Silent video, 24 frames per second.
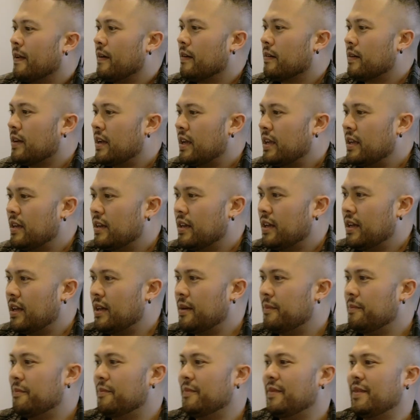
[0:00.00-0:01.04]
Okay,
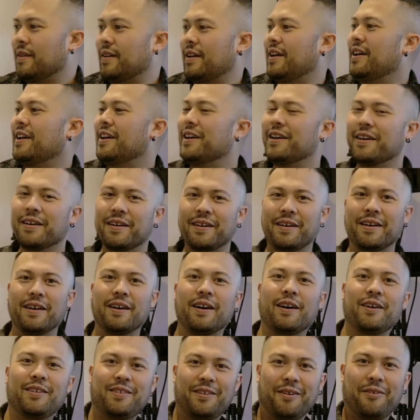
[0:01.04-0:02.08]

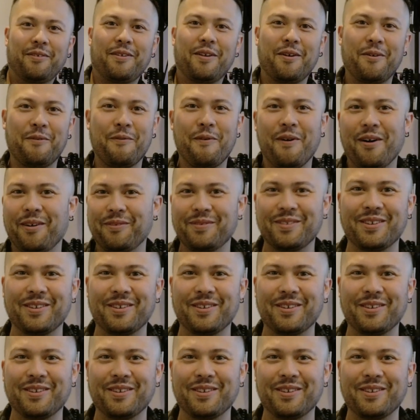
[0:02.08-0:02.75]
I don't know what I'm